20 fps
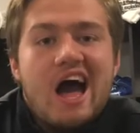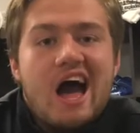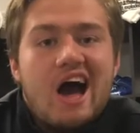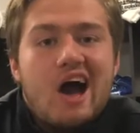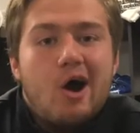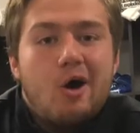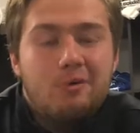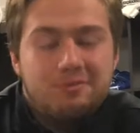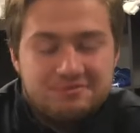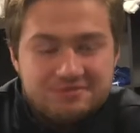
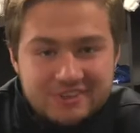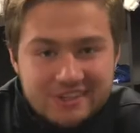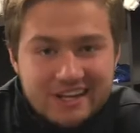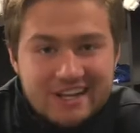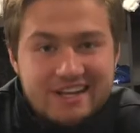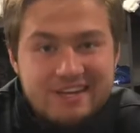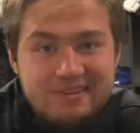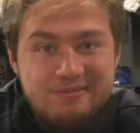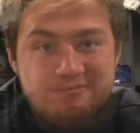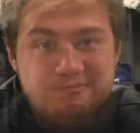
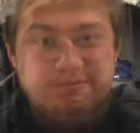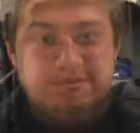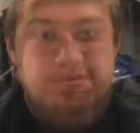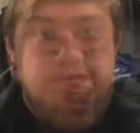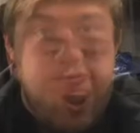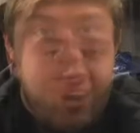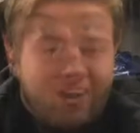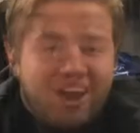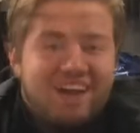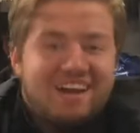hopefully.
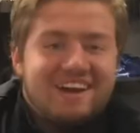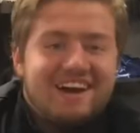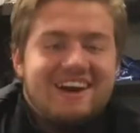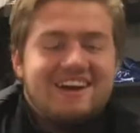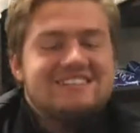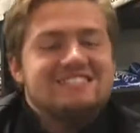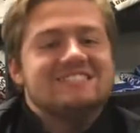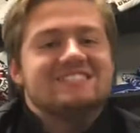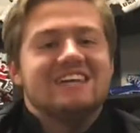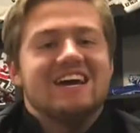Alright
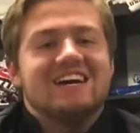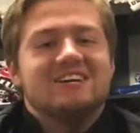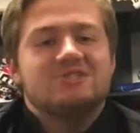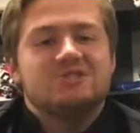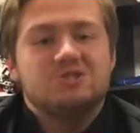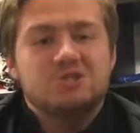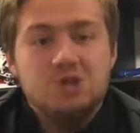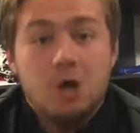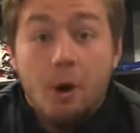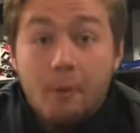guys, thanks
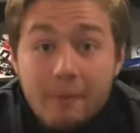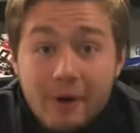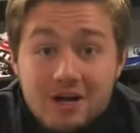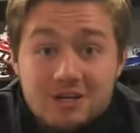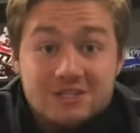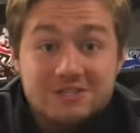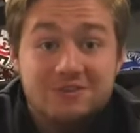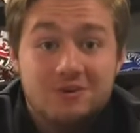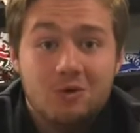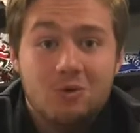so
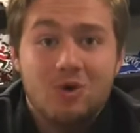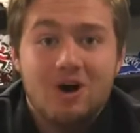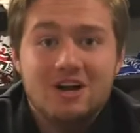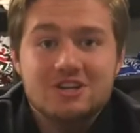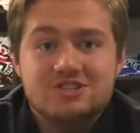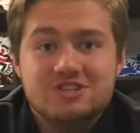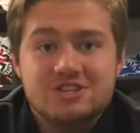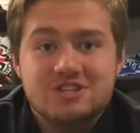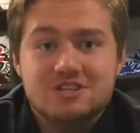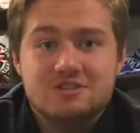much for
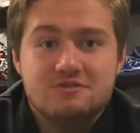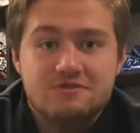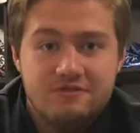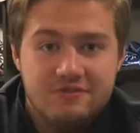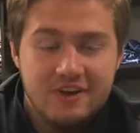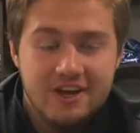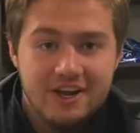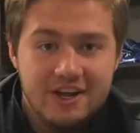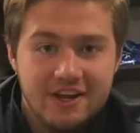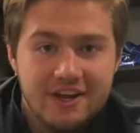watching this
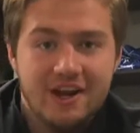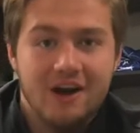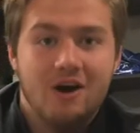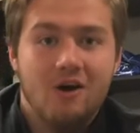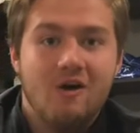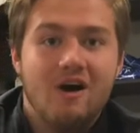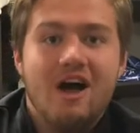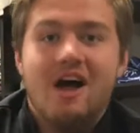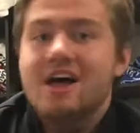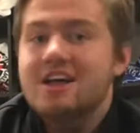
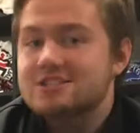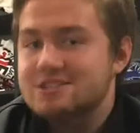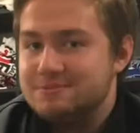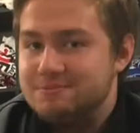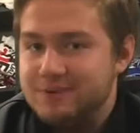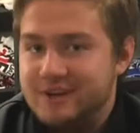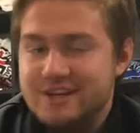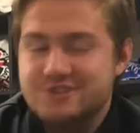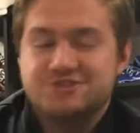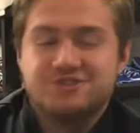video. It's a
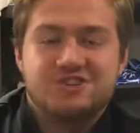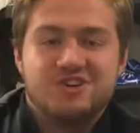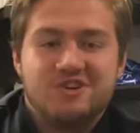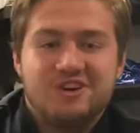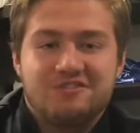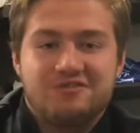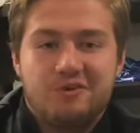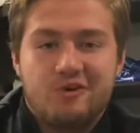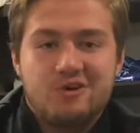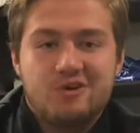pleasure doing
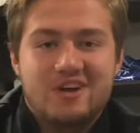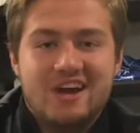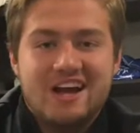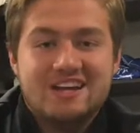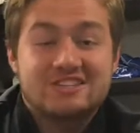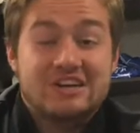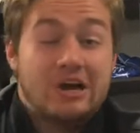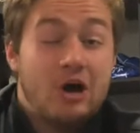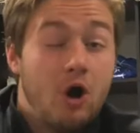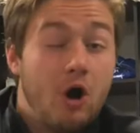it for you
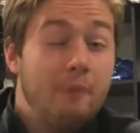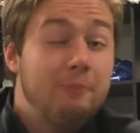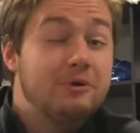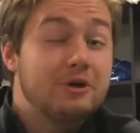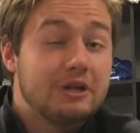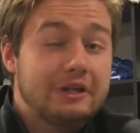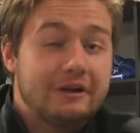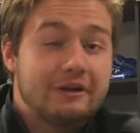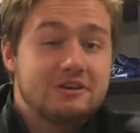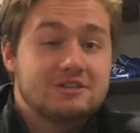guys. I hope
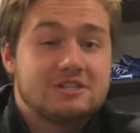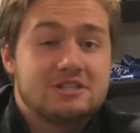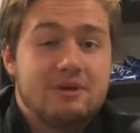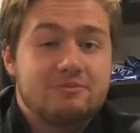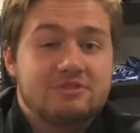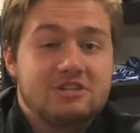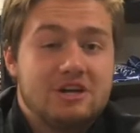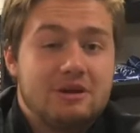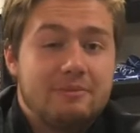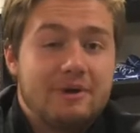you learned
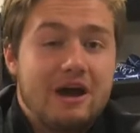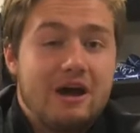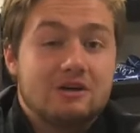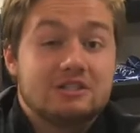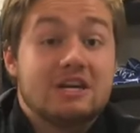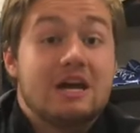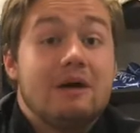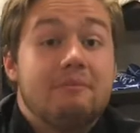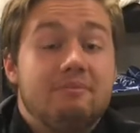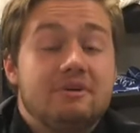something
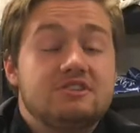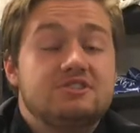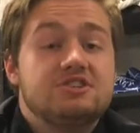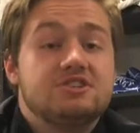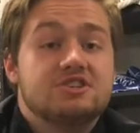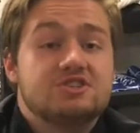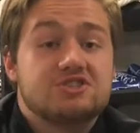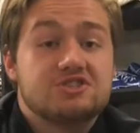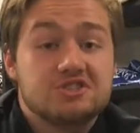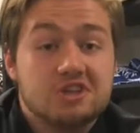about
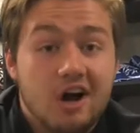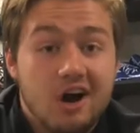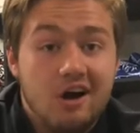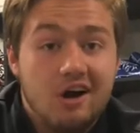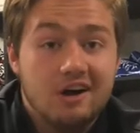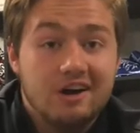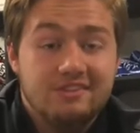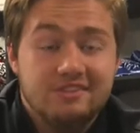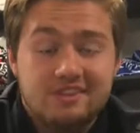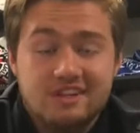pitching a
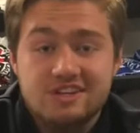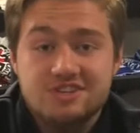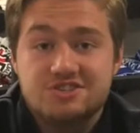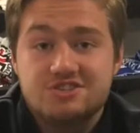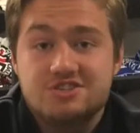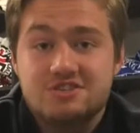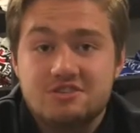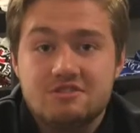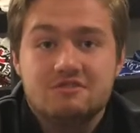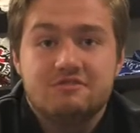song in these
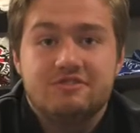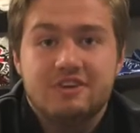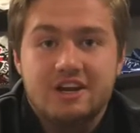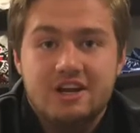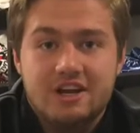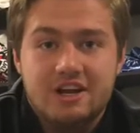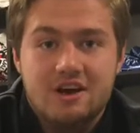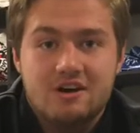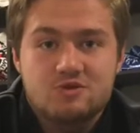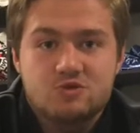2
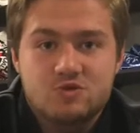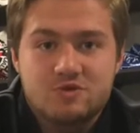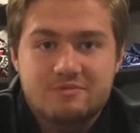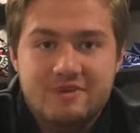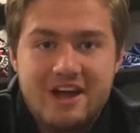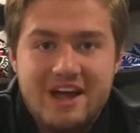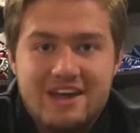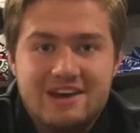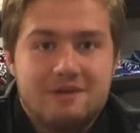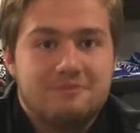videos we
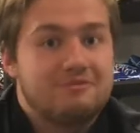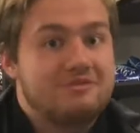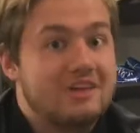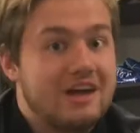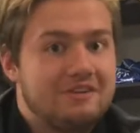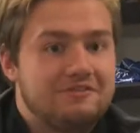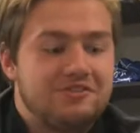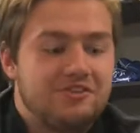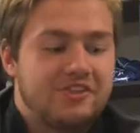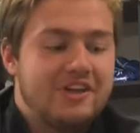made. I'm
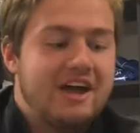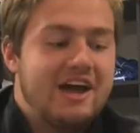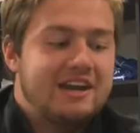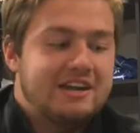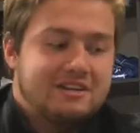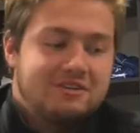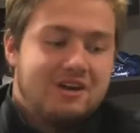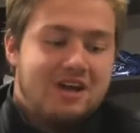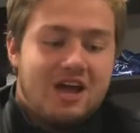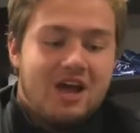thankful that
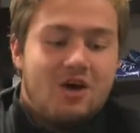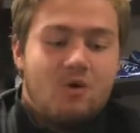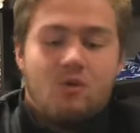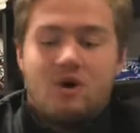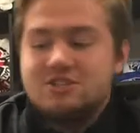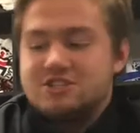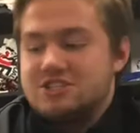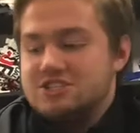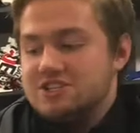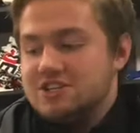it
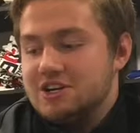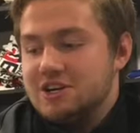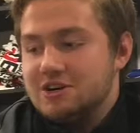wasn't,